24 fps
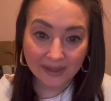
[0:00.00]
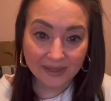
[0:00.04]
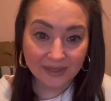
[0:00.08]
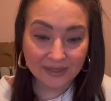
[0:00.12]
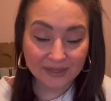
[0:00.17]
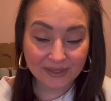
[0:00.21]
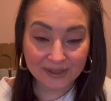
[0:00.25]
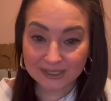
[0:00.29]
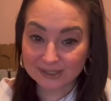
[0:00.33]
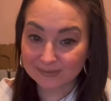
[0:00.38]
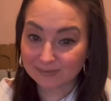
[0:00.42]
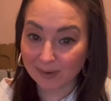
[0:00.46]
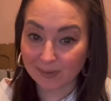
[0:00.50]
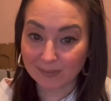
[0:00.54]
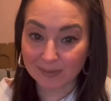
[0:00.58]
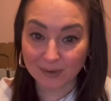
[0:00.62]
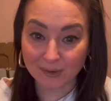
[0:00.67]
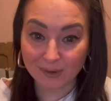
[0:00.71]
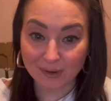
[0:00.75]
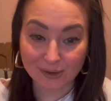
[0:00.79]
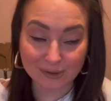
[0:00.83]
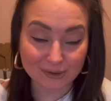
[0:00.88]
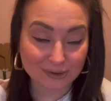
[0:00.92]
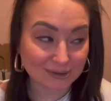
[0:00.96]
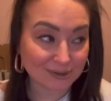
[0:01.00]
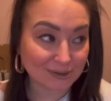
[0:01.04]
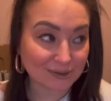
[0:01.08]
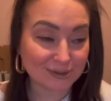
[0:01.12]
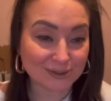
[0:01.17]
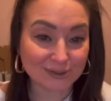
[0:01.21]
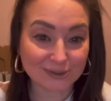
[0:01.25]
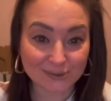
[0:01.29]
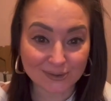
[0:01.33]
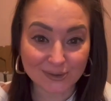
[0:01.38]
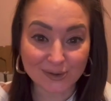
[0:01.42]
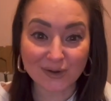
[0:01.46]
This probably goes
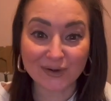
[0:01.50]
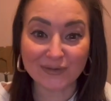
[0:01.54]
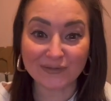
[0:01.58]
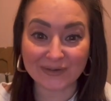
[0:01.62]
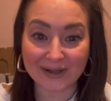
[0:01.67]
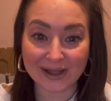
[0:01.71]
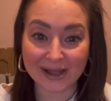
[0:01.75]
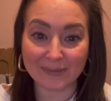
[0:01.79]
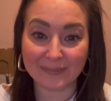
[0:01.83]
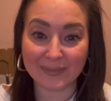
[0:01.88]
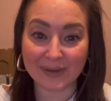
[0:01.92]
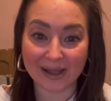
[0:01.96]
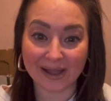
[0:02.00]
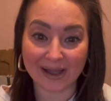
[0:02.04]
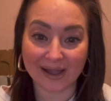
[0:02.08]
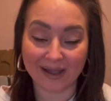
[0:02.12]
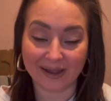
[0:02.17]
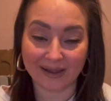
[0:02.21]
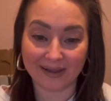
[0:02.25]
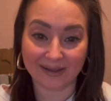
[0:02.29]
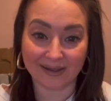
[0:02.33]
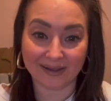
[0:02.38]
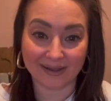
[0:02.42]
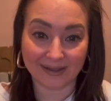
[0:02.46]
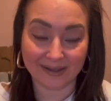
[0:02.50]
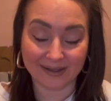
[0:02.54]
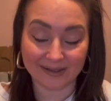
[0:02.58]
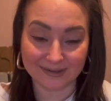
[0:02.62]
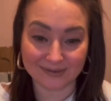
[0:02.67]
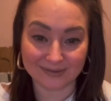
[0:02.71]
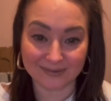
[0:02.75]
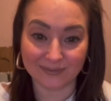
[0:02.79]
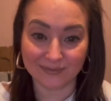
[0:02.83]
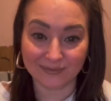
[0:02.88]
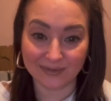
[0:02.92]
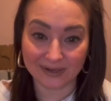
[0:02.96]
so far back, it is
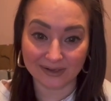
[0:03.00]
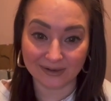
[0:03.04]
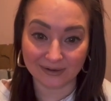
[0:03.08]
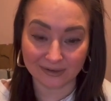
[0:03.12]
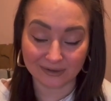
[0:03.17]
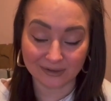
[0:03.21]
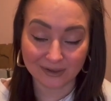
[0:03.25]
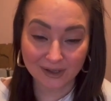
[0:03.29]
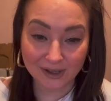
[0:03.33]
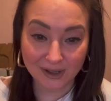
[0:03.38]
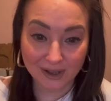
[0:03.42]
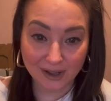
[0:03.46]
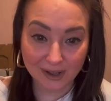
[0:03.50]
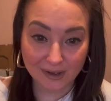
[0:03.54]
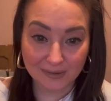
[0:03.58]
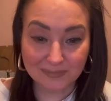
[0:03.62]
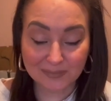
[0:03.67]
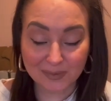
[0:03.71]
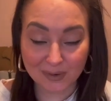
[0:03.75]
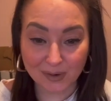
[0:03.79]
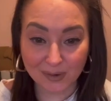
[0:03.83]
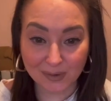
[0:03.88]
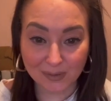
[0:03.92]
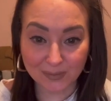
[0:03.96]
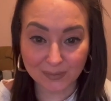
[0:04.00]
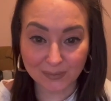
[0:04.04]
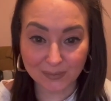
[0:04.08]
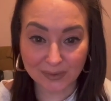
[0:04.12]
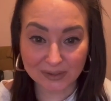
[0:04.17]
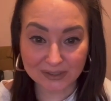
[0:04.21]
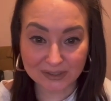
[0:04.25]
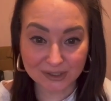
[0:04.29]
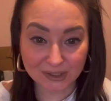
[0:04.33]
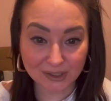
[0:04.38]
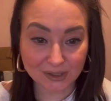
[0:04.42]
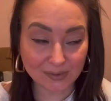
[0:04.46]
unreal, but we
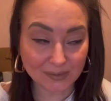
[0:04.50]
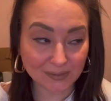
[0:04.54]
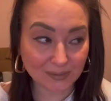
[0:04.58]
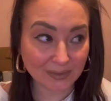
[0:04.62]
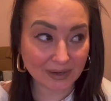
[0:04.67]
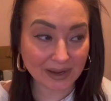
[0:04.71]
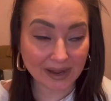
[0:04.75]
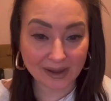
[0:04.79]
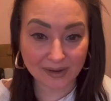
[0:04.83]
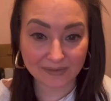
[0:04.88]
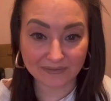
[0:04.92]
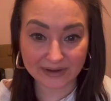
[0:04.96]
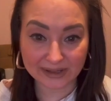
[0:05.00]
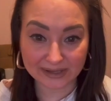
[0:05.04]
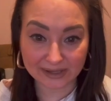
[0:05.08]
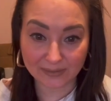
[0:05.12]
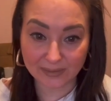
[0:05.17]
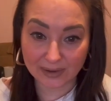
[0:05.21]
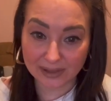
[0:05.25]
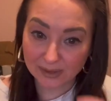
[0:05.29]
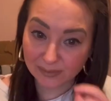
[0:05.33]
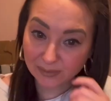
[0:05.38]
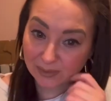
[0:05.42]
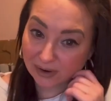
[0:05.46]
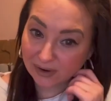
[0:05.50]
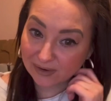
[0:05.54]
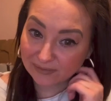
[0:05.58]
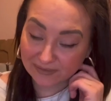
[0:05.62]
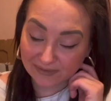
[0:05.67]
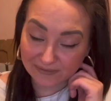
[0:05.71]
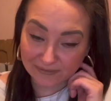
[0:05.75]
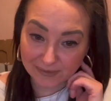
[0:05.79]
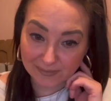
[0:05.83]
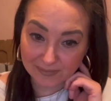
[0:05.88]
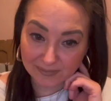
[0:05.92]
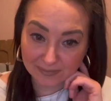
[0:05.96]
are really well aware of it
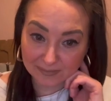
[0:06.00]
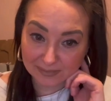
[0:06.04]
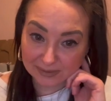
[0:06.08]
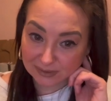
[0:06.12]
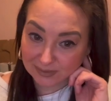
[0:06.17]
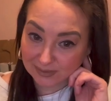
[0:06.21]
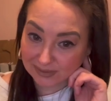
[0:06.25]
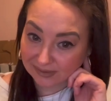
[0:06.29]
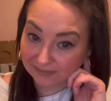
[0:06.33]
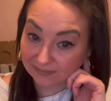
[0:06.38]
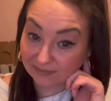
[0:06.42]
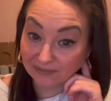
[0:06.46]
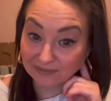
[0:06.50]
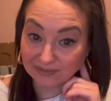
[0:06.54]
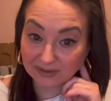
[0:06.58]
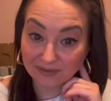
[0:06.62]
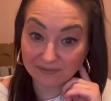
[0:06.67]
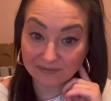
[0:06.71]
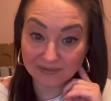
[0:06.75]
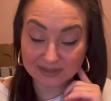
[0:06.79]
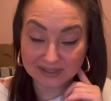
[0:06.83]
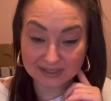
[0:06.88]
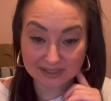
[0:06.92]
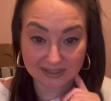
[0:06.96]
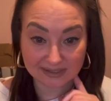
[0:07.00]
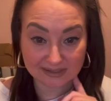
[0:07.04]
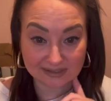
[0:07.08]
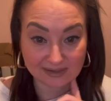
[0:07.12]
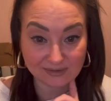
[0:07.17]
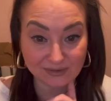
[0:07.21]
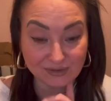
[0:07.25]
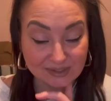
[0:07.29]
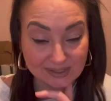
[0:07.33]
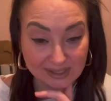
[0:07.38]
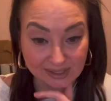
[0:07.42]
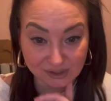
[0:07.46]
from between the 15th and
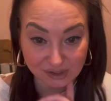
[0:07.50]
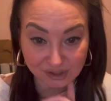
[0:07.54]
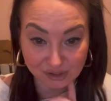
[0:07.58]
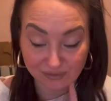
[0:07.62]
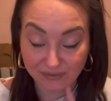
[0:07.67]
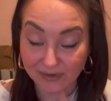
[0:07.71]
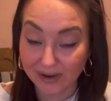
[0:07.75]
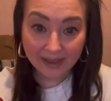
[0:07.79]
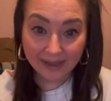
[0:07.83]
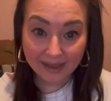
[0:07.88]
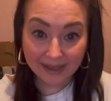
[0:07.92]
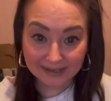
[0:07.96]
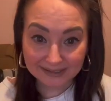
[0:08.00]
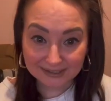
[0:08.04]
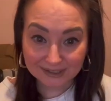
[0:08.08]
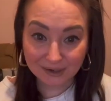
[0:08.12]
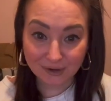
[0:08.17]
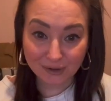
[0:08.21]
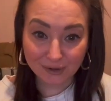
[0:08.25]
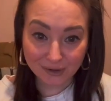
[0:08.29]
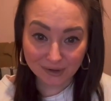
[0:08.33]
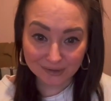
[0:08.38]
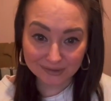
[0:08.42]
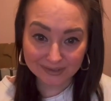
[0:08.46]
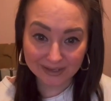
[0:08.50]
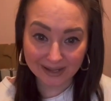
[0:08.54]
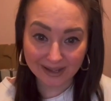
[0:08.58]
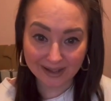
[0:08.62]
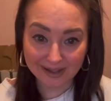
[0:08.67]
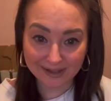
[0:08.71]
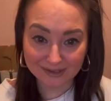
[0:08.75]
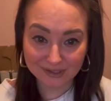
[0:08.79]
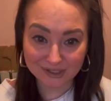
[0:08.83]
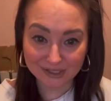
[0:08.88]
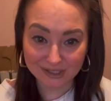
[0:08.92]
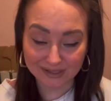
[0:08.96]
16th century, and it only
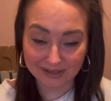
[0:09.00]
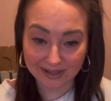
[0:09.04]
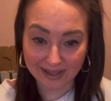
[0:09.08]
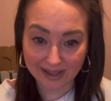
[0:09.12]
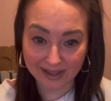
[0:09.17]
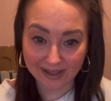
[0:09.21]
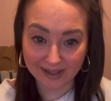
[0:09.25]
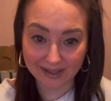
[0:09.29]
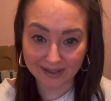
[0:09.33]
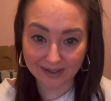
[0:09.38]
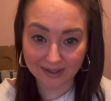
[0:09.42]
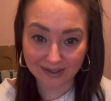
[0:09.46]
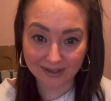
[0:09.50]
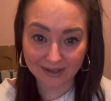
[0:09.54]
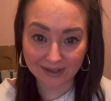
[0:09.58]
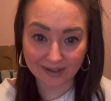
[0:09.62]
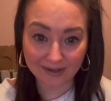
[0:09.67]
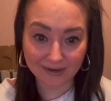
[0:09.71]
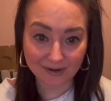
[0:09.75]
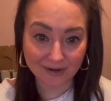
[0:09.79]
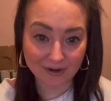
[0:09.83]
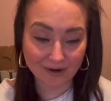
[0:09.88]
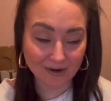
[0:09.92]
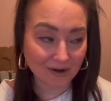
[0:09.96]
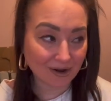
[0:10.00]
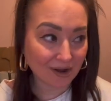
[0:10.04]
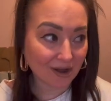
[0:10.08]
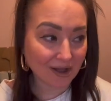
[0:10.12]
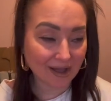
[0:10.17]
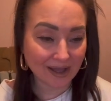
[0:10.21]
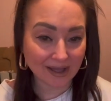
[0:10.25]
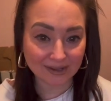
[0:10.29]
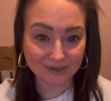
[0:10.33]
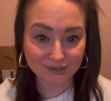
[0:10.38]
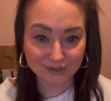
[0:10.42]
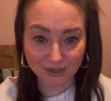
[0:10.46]
actually got
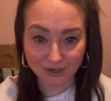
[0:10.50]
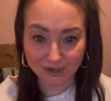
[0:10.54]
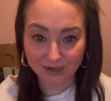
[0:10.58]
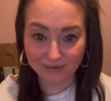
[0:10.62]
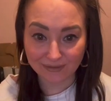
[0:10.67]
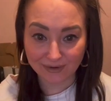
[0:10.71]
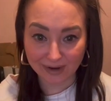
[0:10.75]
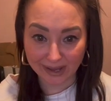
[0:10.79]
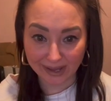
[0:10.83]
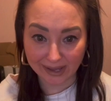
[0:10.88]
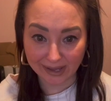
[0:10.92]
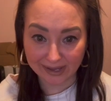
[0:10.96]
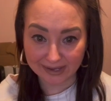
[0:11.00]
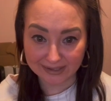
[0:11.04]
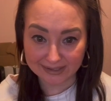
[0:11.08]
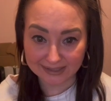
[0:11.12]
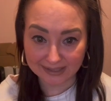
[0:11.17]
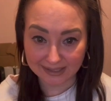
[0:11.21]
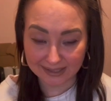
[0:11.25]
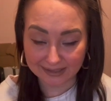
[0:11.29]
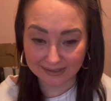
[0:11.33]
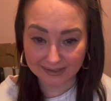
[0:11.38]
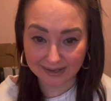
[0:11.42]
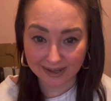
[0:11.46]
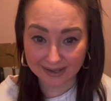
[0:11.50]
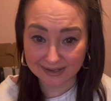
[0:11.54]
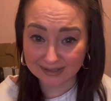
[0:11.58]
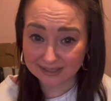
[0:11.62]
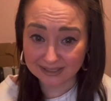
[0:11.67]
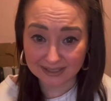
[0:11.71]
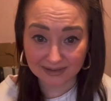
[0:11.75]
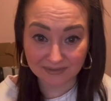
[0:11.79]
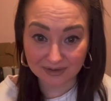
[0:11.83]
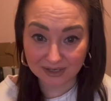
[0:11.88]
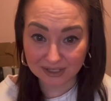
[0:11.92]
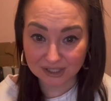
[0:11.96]
exonerated in
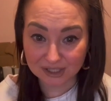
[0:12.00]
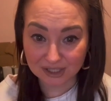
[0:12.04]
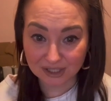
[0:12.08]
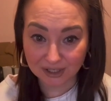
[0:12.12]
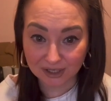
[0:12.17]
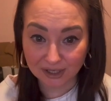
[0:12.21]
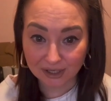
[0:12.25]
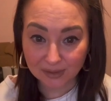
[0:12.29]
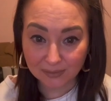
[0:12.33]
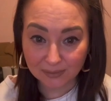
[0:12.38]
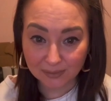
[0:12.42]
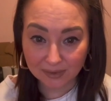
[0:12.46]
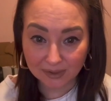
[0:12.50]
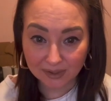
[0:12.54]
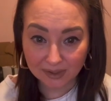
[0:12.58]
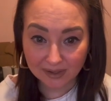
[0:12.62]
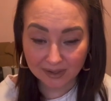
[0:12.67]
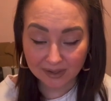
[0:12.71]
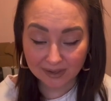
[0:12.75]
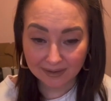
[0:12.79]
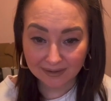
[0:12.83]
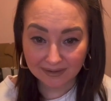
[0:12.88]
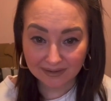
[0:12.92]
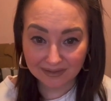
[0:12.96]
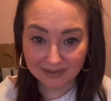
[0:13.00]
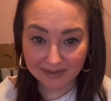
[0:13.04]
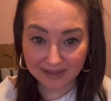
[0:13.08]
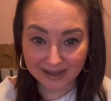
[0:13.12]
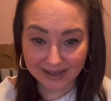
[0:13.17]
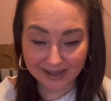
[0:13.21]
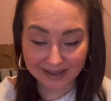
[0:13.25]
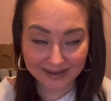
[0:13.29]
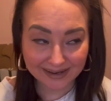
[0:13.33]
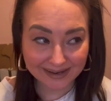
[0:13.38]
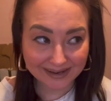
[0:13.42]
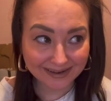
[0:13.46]
1972.
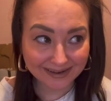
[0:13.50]
Like,